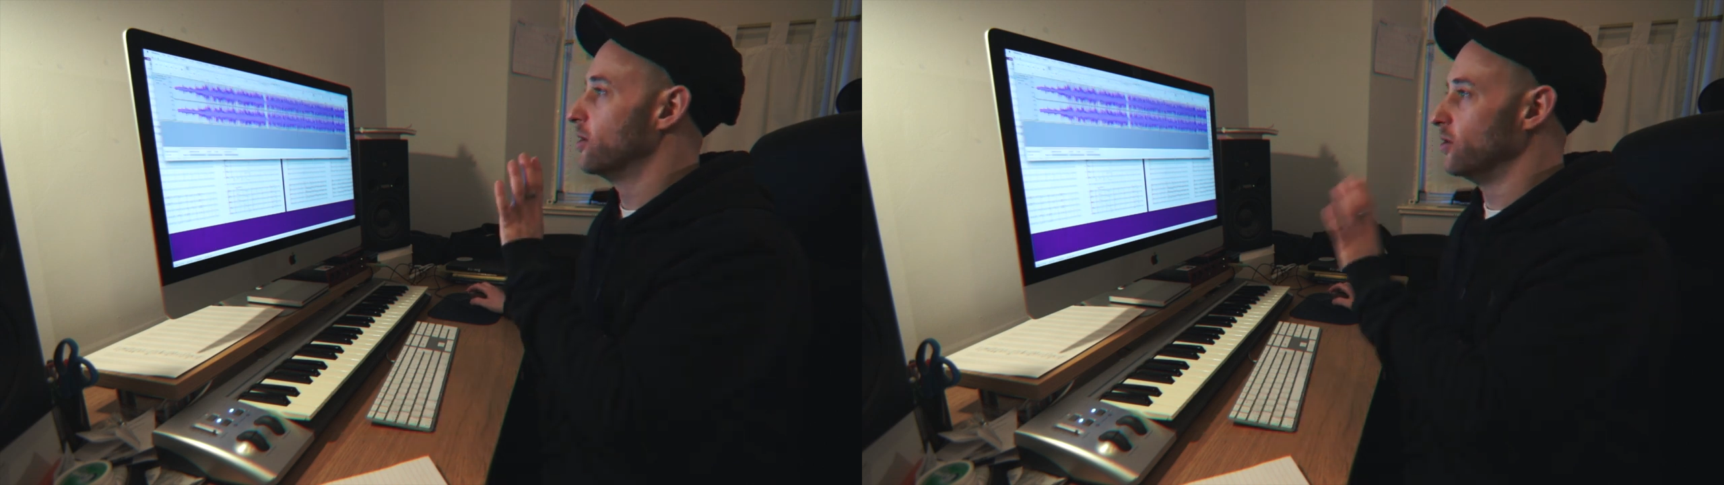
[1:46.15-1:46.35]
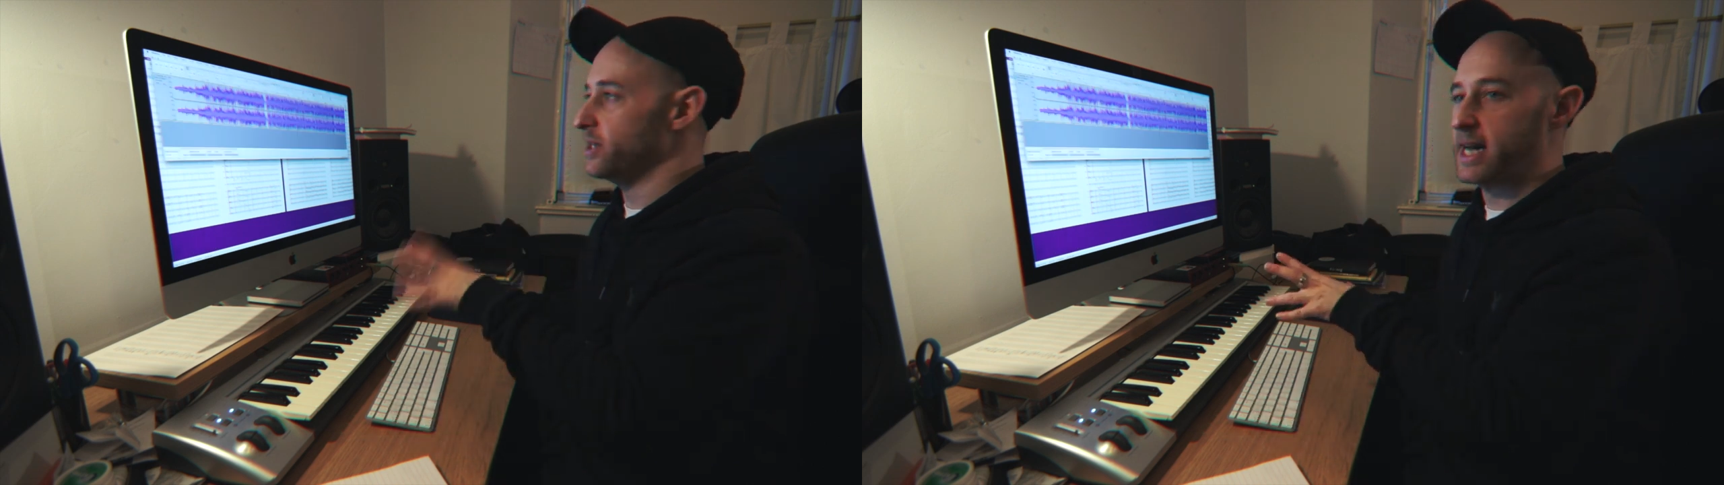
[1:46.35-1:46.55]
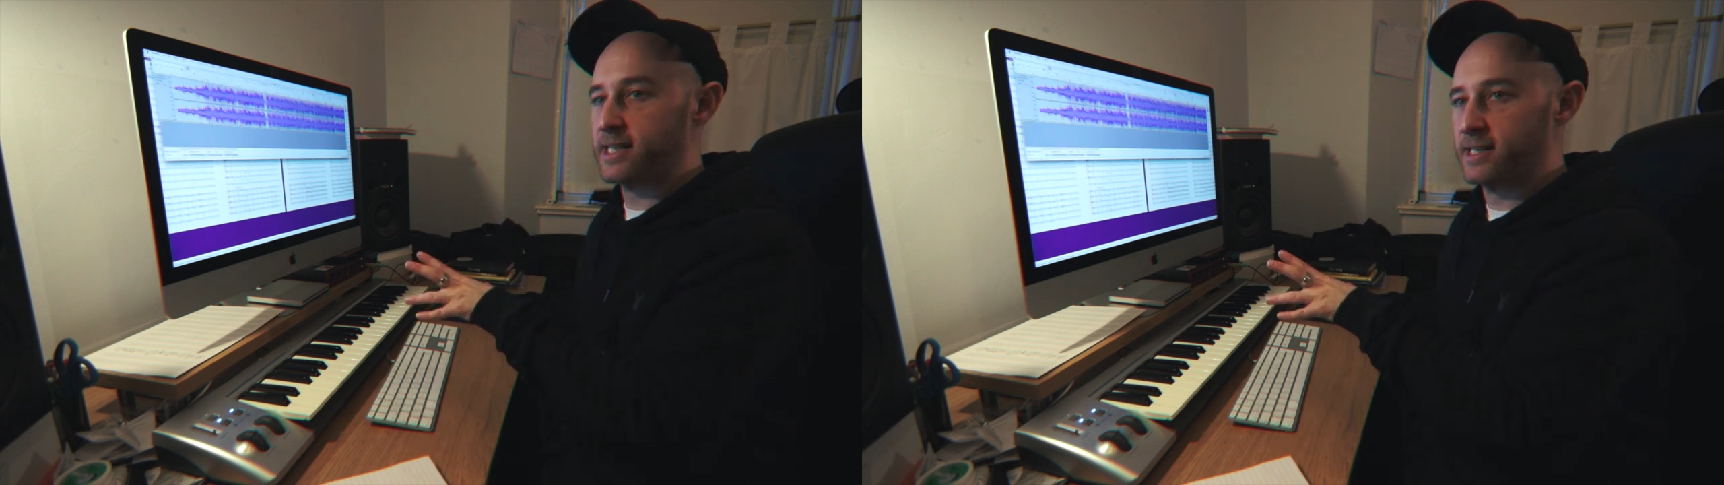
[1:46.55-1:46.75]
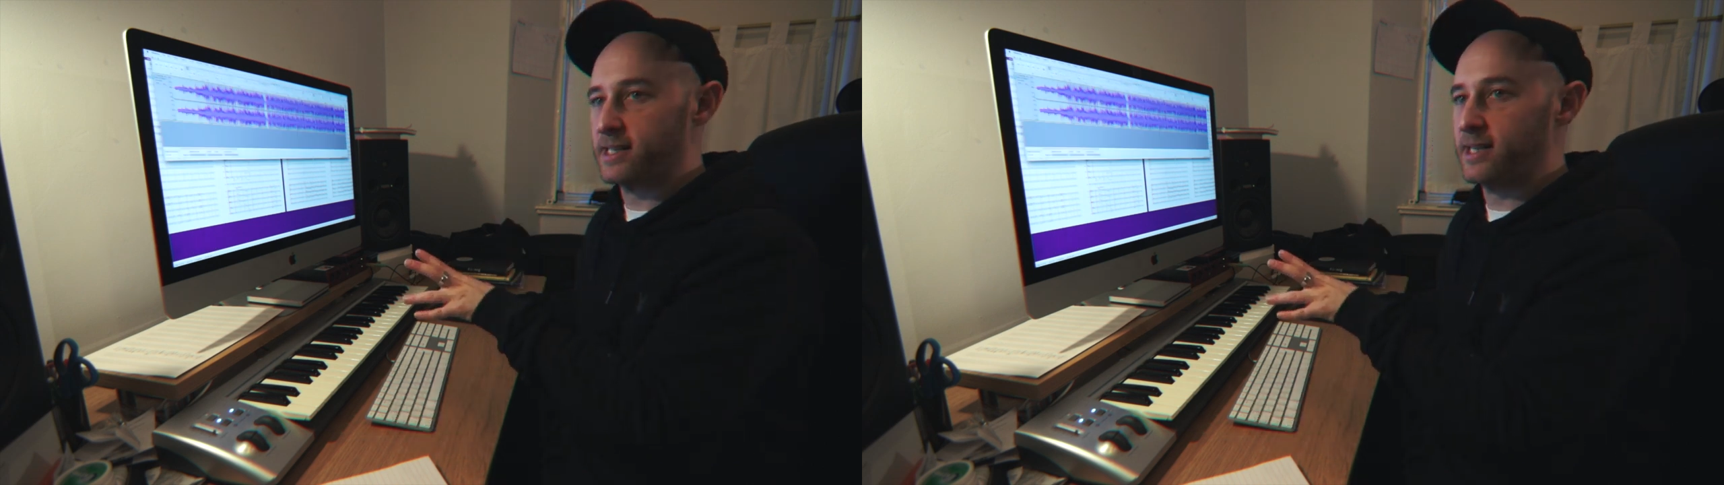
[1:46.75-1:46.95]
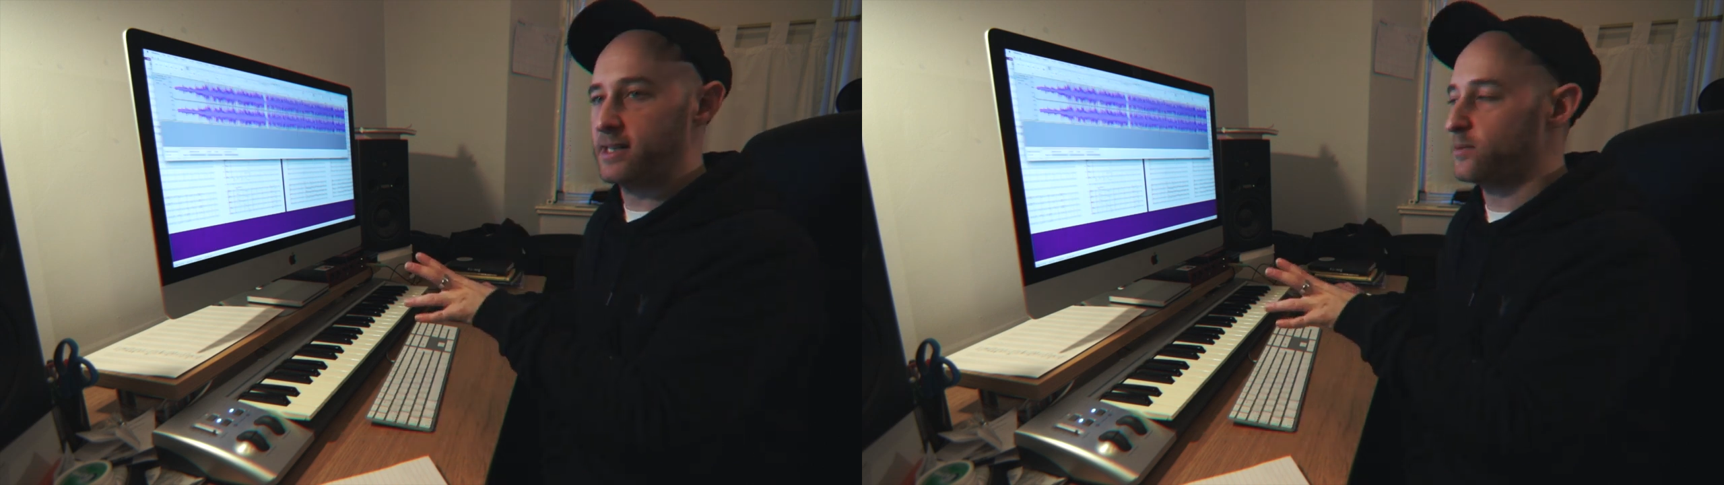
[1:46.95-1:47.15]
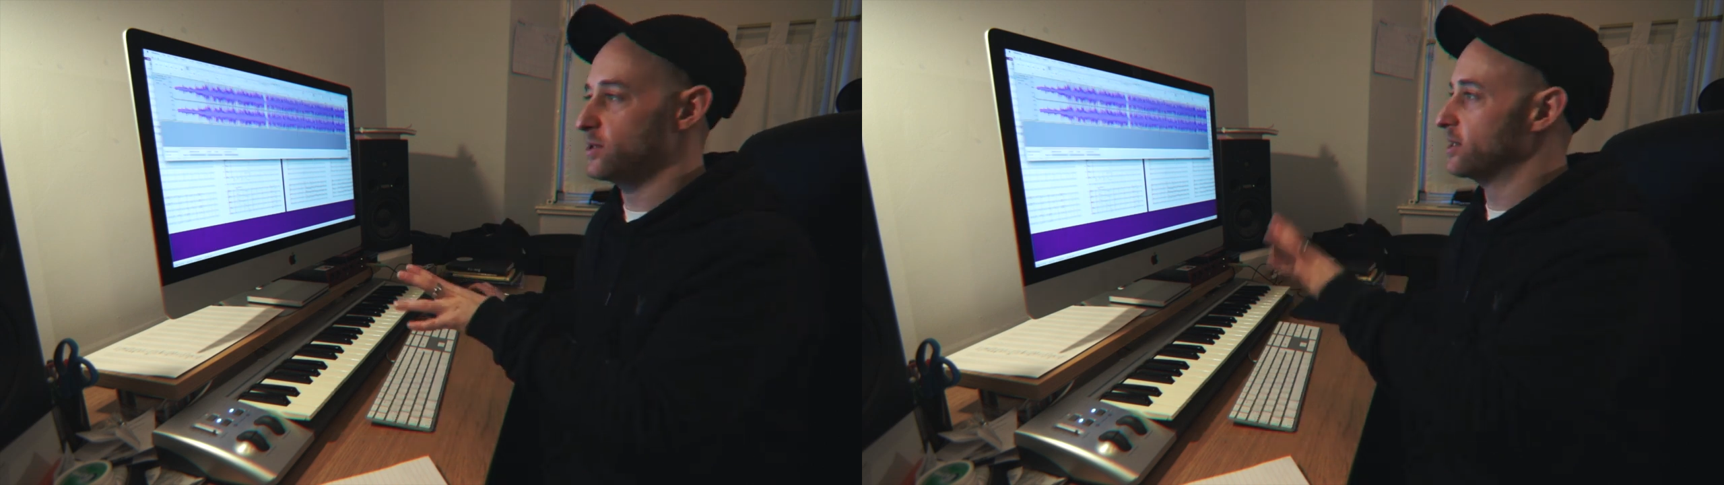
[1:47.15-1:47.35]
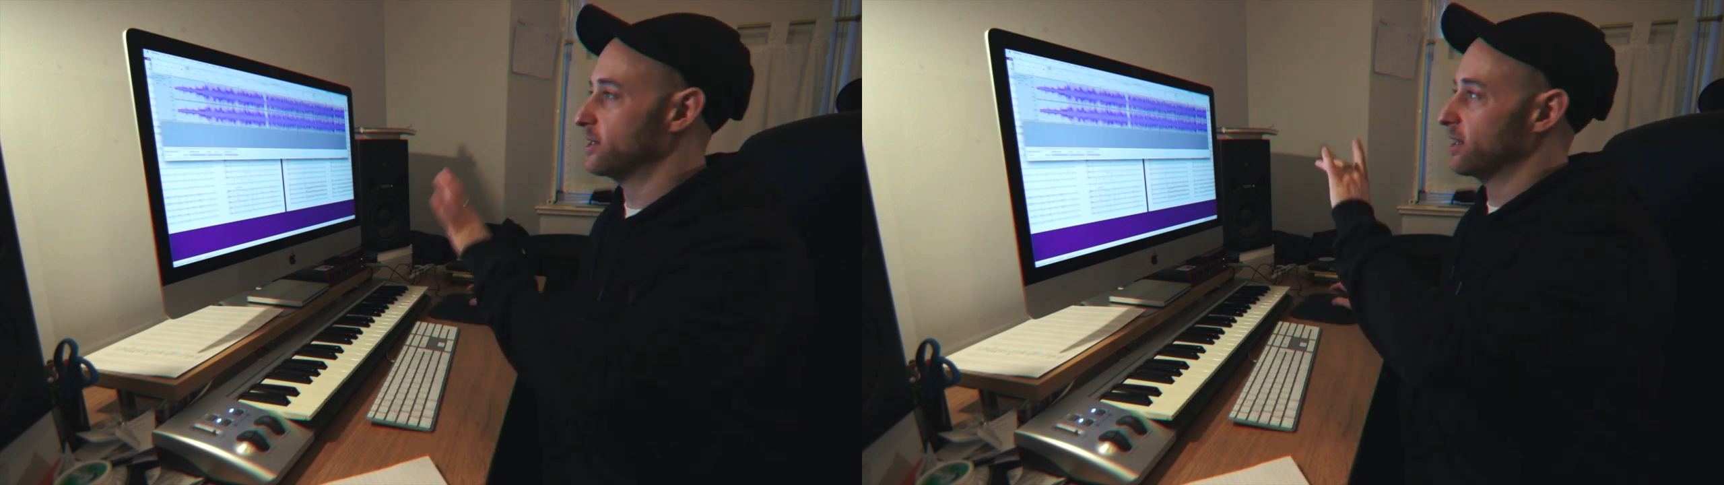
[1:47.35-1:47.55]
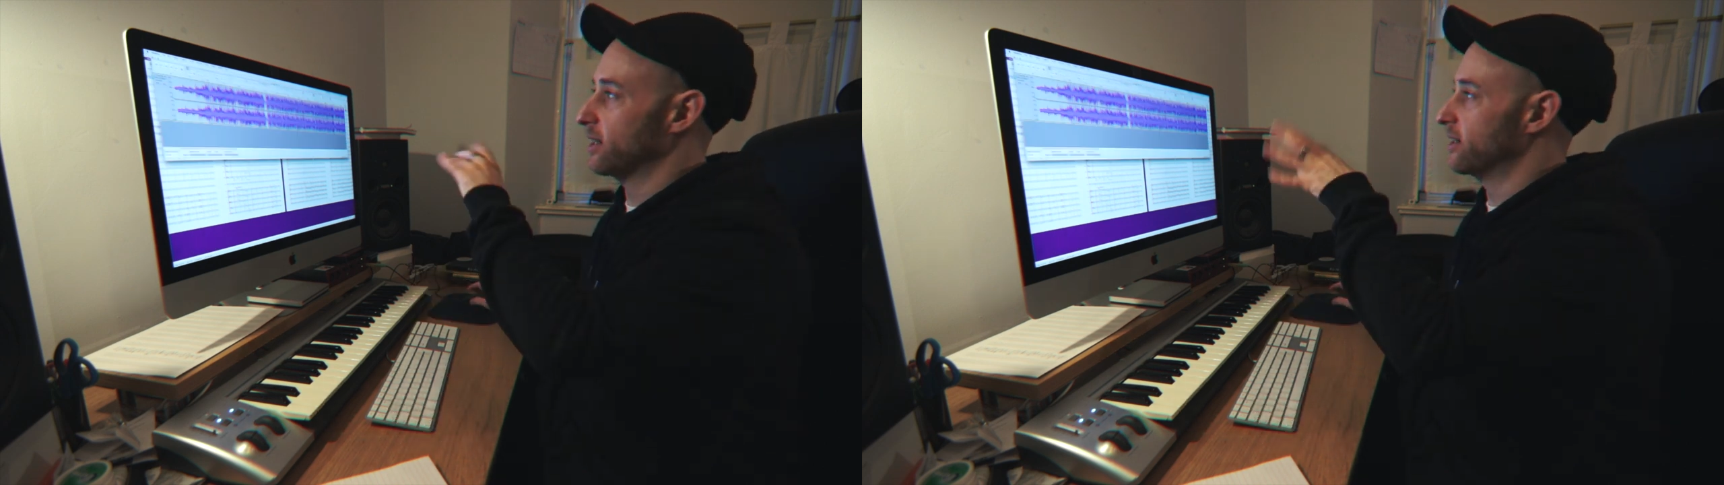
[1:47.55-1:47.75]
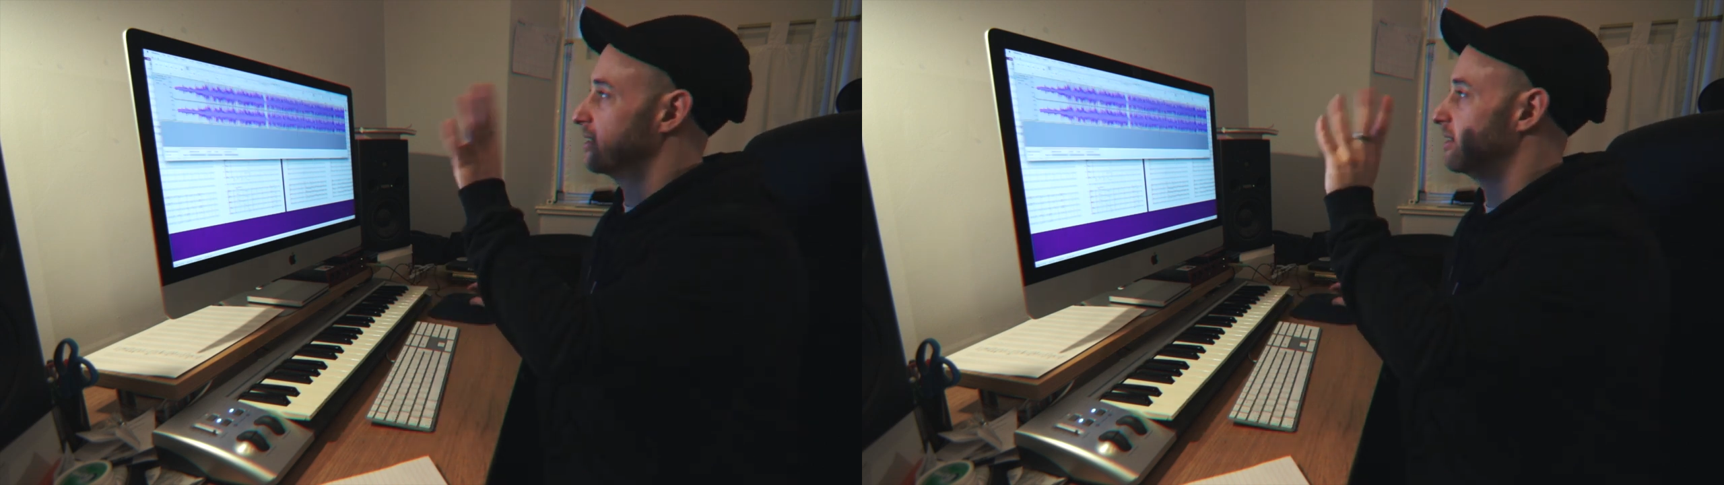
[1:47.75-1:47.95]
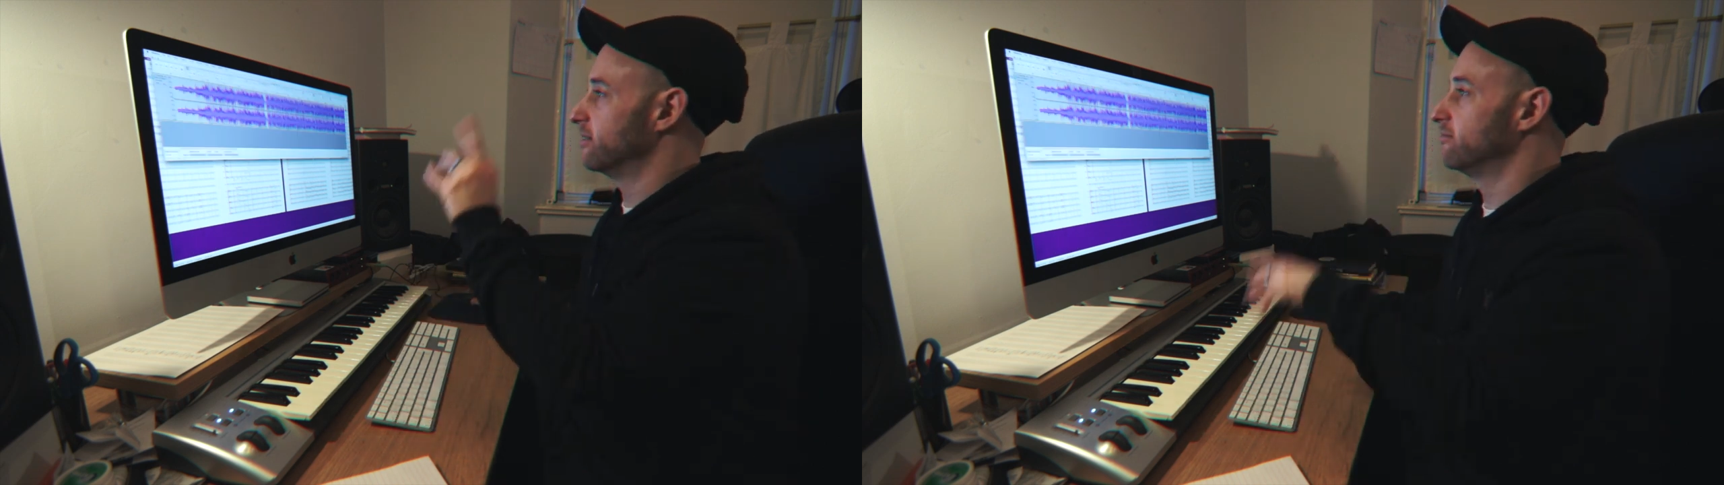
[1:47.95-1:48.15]
Audacity, which is like
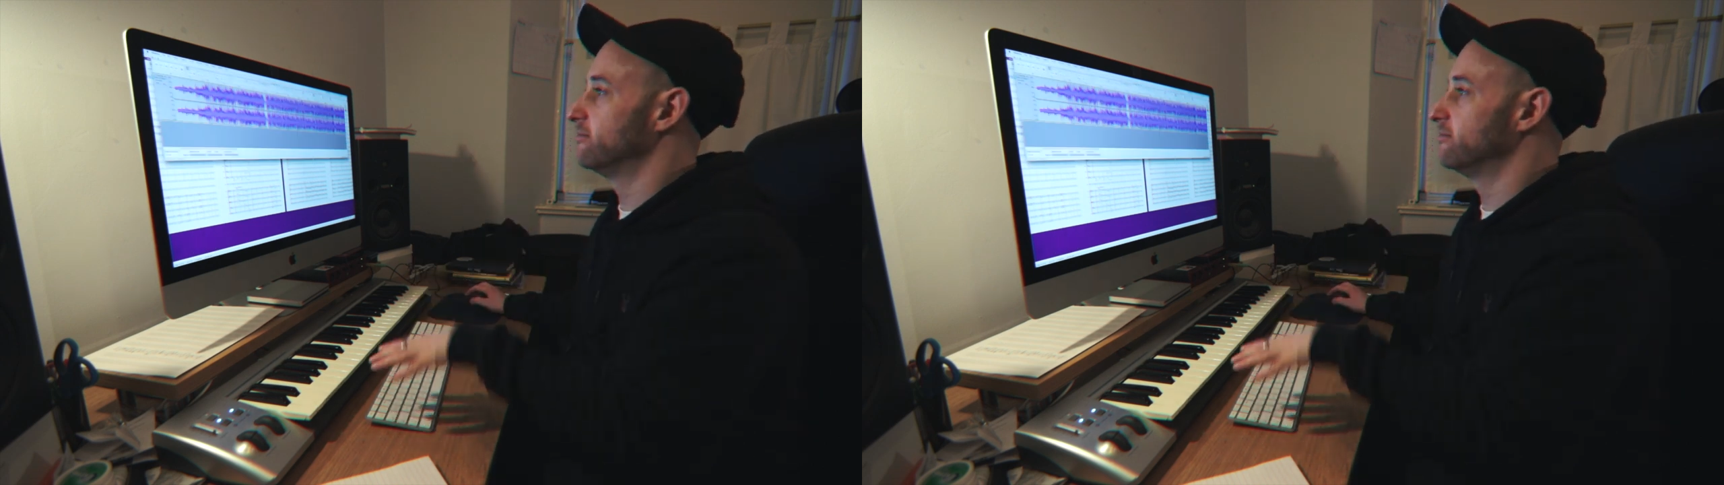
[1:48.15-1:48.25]
a